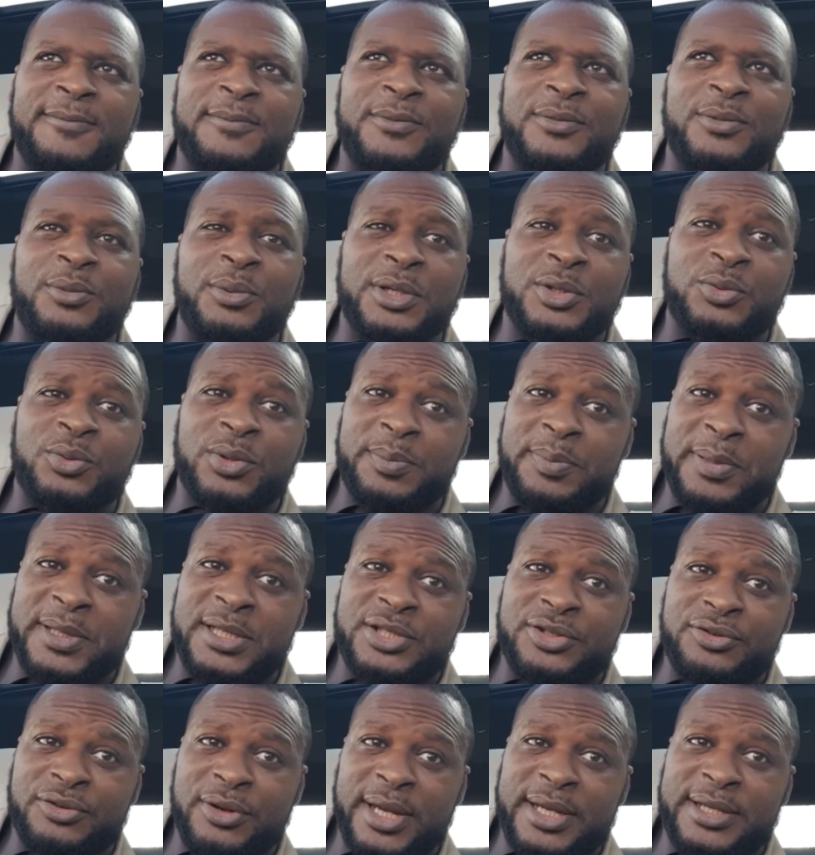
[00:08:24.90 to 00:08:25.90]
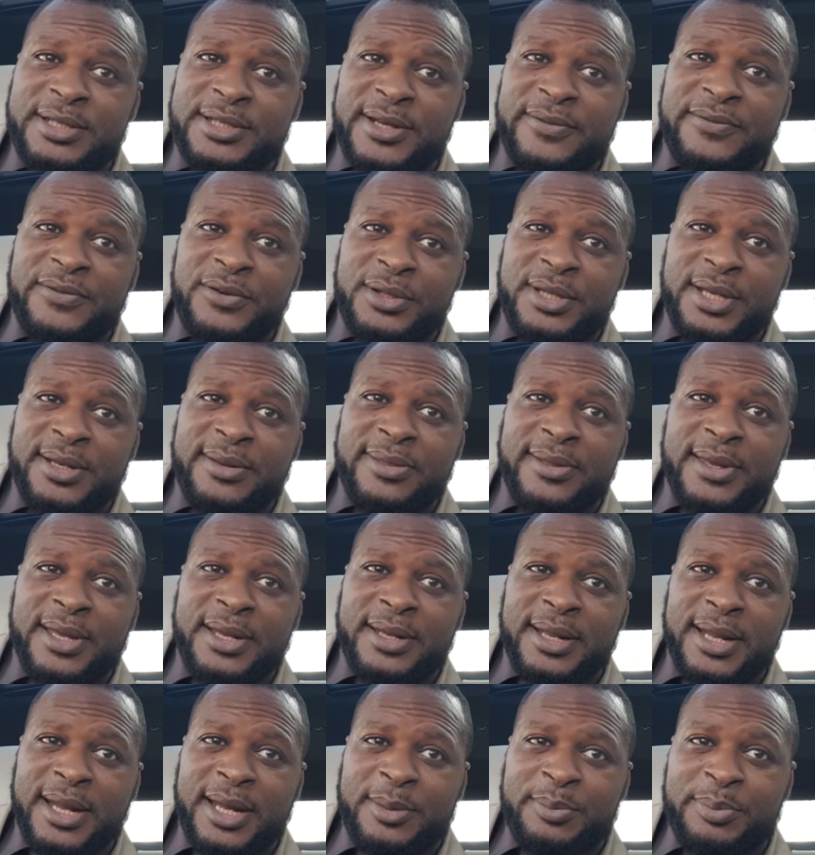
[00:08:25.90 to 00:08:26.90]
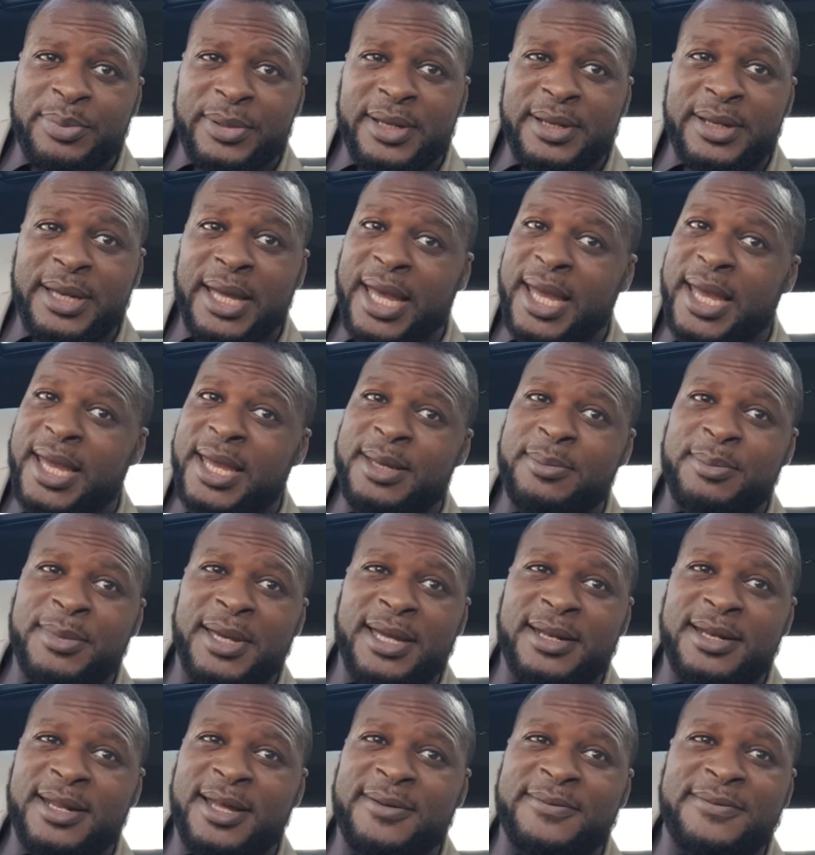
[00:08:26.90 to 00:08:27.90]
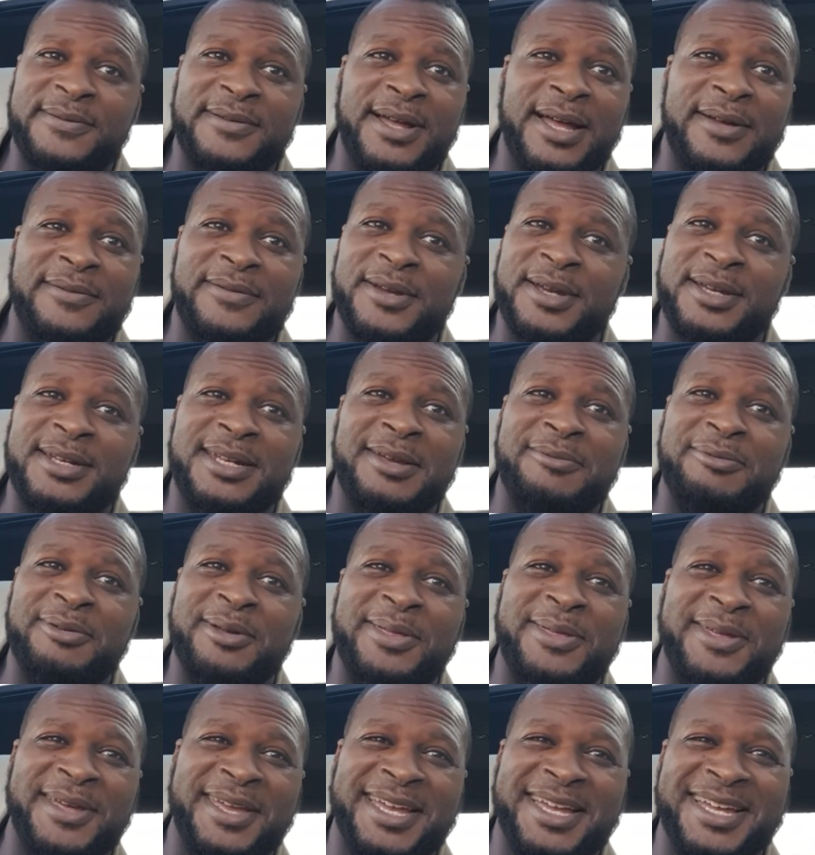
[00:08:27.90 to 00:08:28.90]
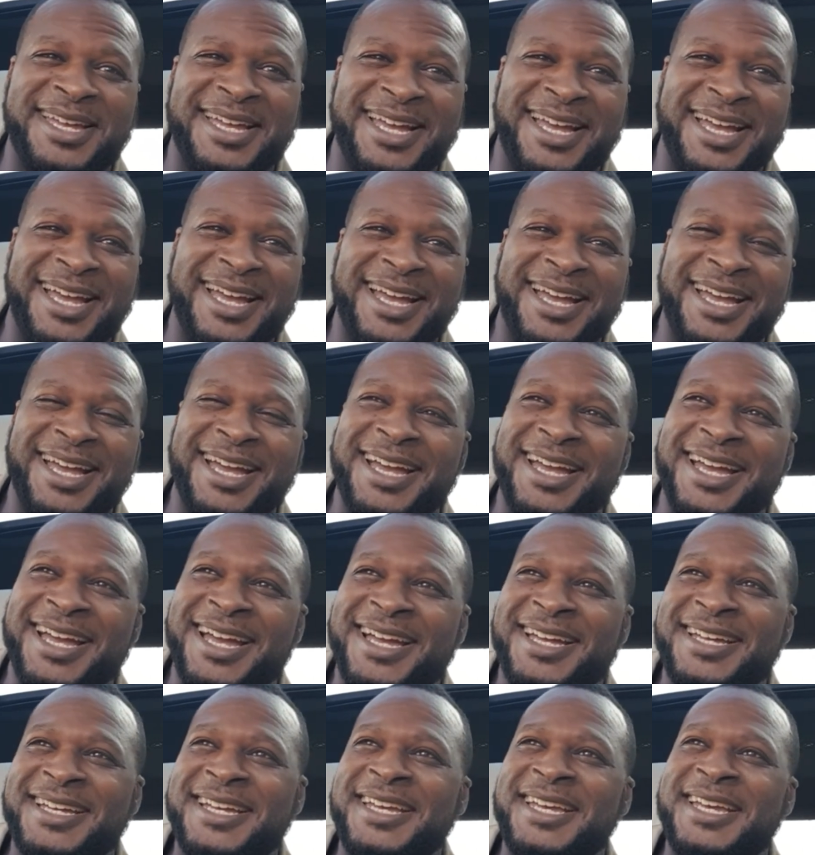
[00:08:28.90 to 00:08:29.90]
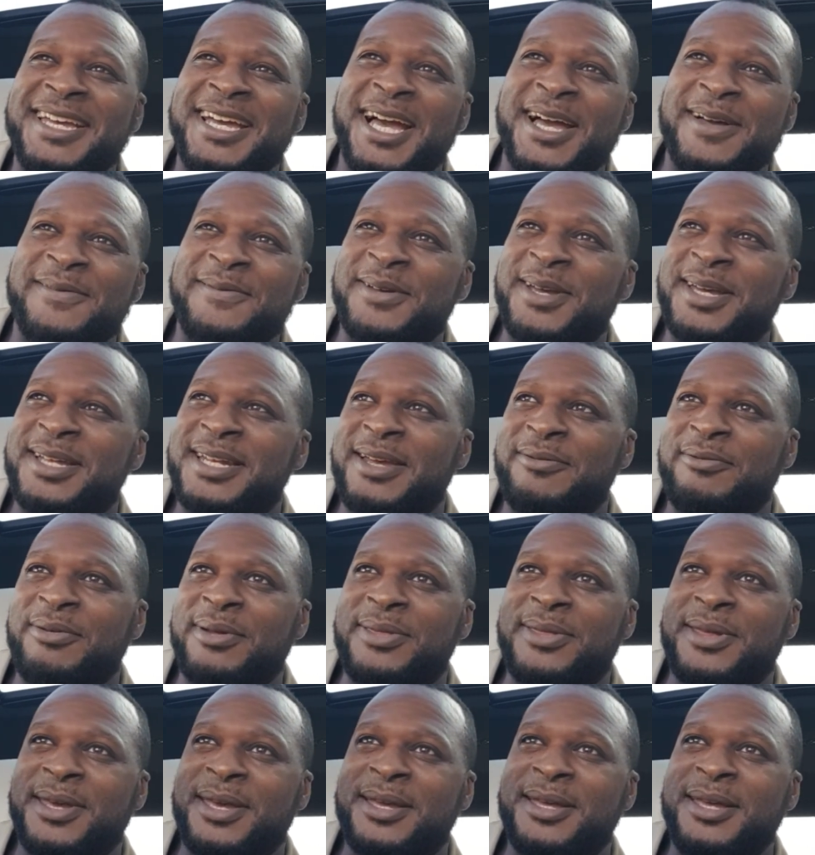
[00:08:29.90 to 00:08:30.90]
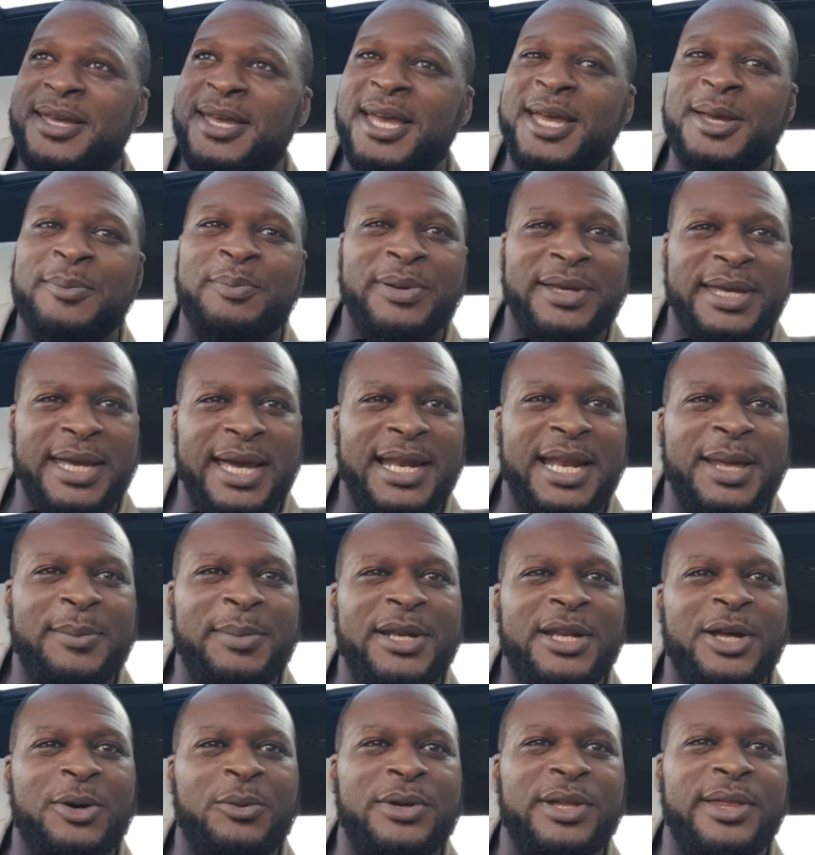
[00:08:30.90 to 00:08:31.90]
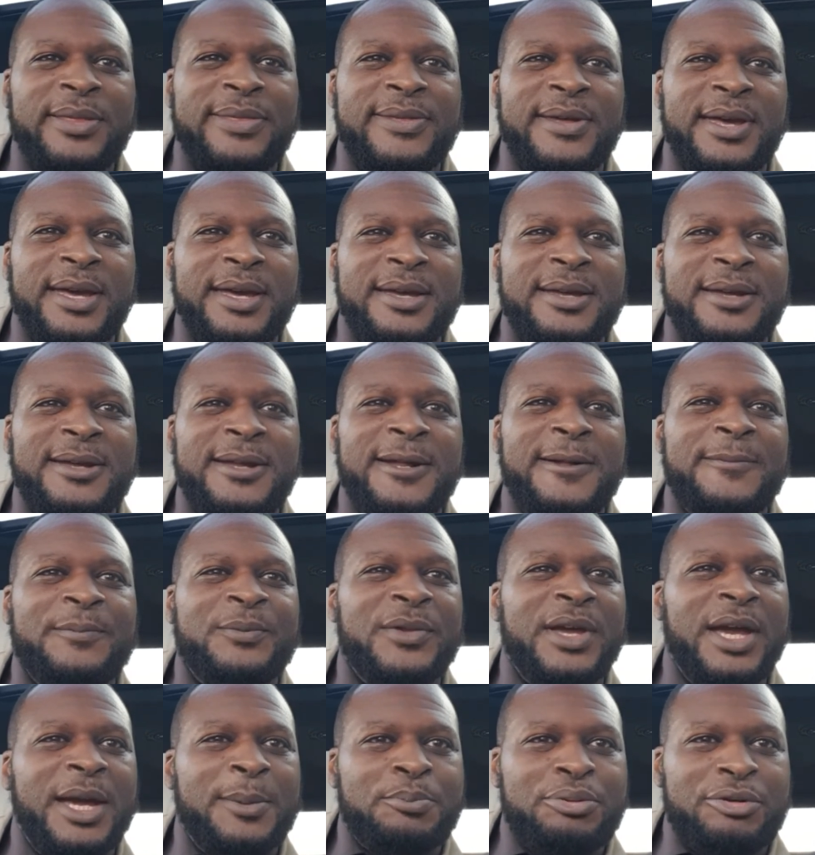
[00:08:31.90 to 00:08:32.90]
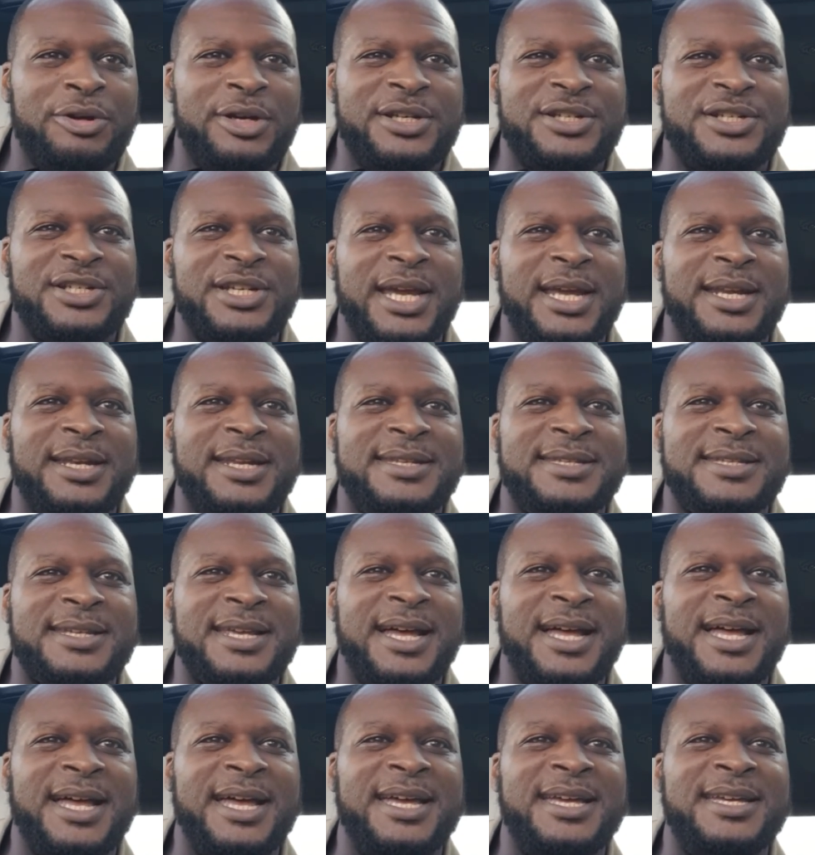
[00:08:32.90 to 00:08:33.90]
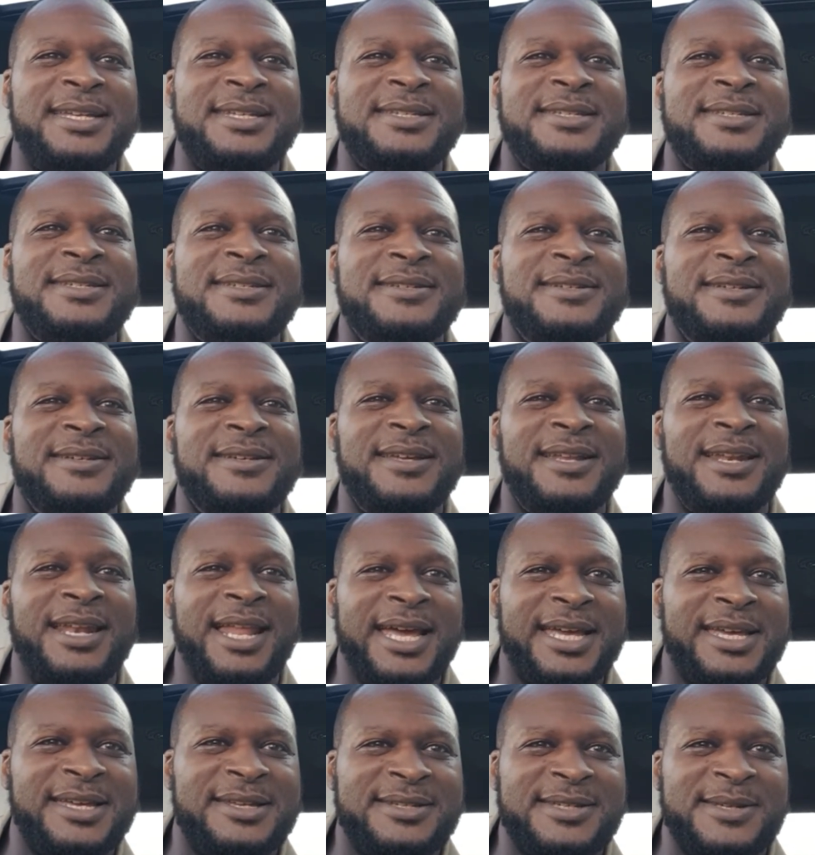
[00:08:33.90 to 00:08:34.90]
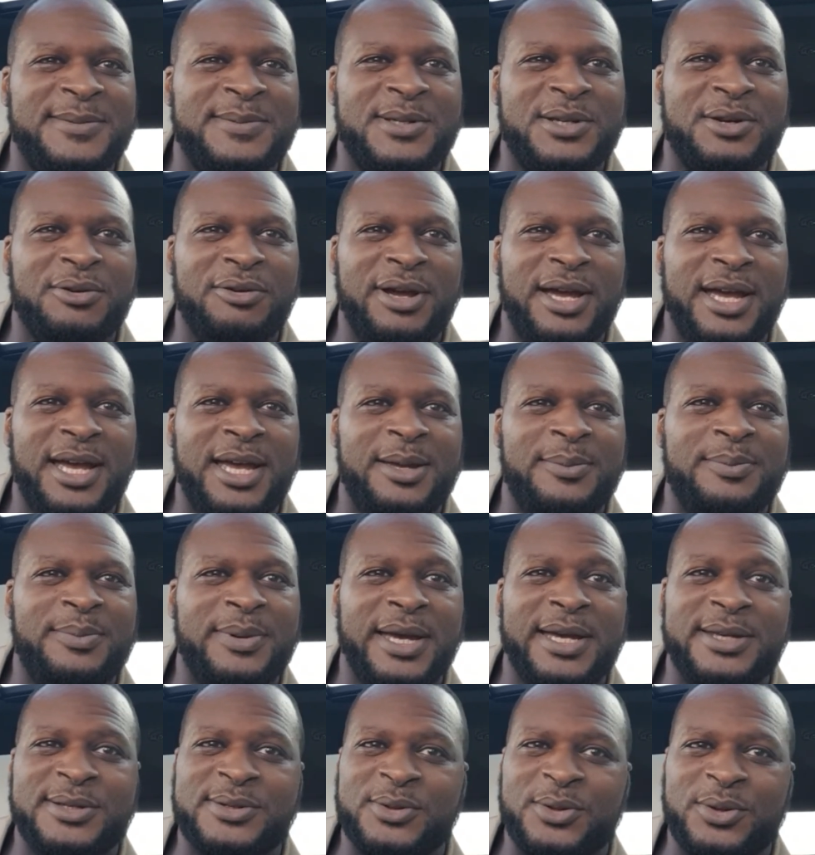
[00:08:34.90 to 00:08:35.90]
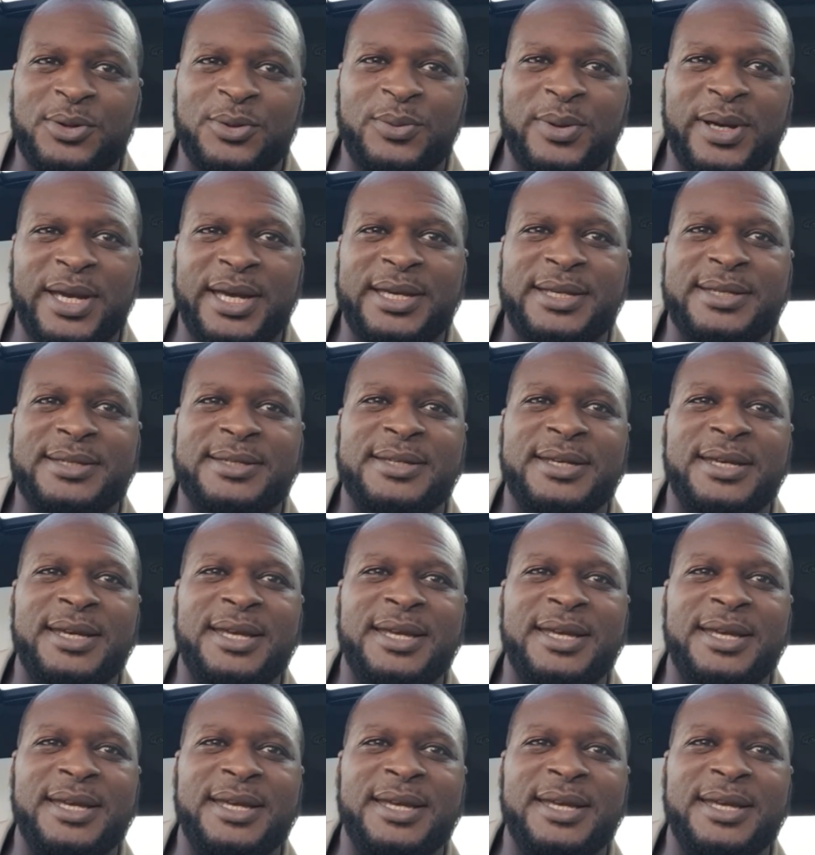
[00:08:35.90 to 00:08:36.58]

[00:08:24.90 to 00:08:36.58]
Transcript: Which would be strange if you did think that, but hey man, I've heard everything. I've heard everything. But yeah, let me know what you think. Appreciate this, guys. Like and subscribe as always,